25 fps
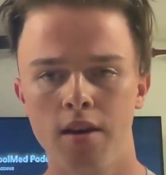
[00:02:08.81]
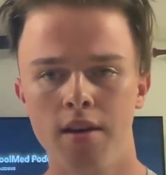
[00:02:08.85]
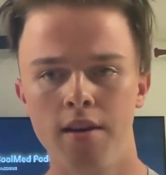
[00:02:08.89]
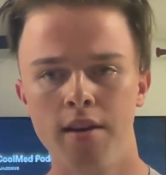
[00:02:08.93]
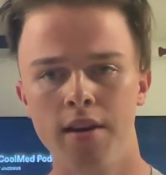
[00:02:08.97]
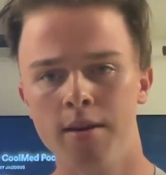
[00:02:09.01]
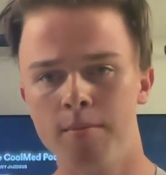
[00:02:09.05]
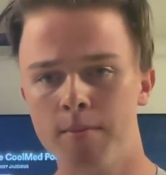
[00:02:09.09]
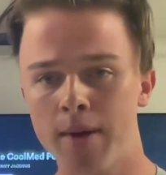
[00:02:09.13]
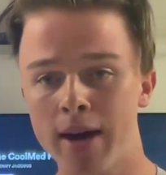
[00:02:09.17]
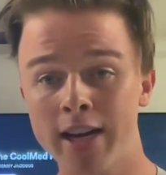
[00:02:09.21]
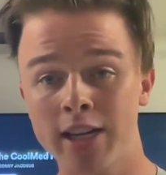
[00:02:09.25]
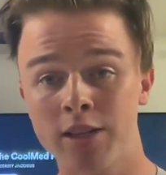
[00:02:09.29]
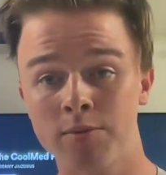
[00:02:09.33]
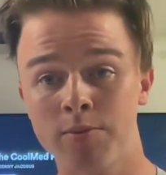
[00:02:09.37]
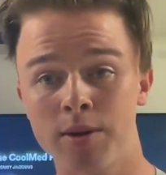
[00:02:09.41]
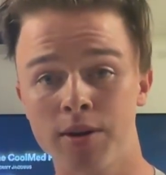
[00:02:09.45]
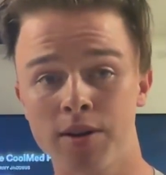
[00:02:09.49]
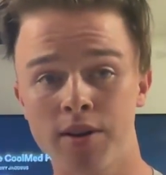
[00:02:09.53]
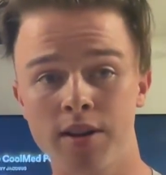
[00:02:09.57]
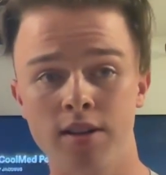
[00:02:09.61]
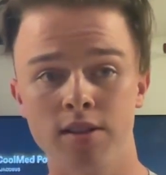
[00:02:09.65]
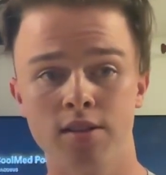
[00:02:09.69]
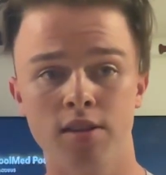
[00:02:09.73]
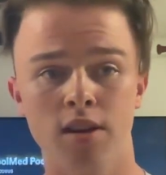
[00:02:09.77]
In my
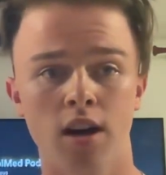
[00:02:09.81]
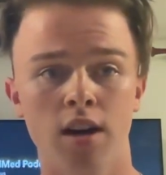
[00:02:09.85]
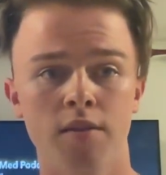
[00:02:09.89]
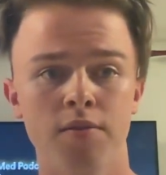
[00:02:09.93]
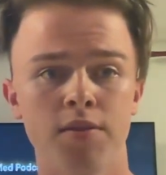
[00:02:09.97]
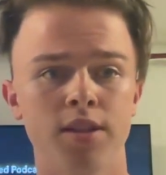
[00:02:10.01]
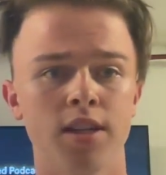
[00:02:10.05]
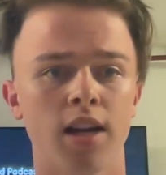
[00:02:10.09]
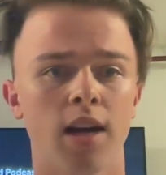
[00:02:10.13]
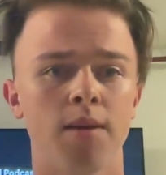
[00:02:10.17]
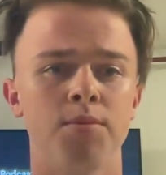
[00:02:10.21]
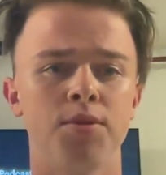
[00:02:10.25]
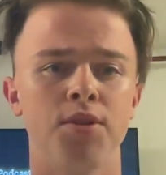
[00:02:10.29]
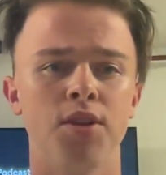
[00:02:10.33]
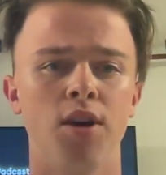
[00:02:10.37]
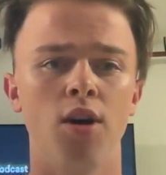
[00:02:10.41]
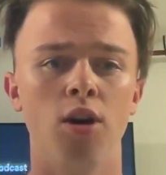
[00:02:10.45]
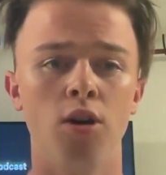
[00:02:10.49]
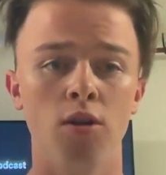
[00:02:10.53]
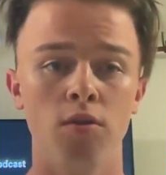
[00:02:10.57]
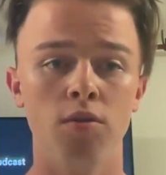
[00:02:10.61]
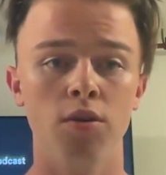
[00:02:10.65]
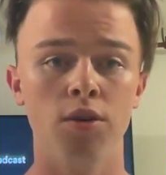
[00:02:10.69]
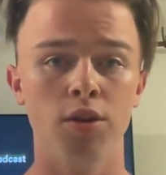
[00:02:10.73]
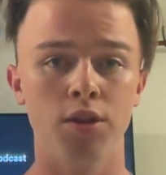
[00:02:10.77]
experience, oftentimes the
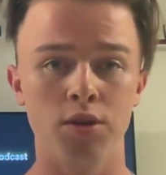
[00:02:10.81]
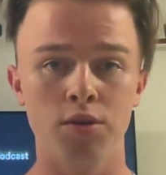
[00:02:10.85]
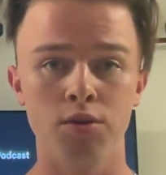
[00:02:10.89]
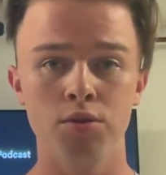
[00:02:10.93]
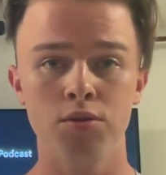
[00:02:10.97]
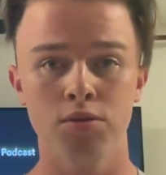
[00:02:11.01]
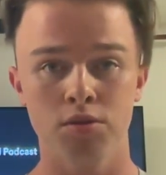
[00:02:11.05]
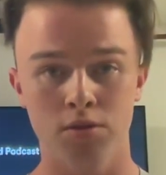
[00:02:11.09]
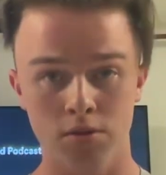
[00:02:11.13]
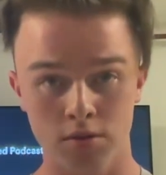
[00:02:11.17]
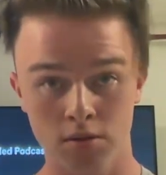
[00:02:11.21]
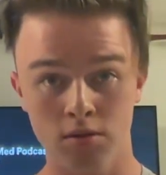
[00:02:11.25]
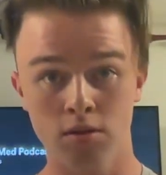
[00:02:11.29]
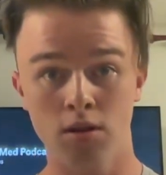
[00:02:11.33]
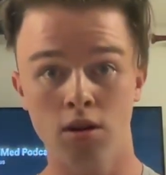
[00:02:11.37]
overuse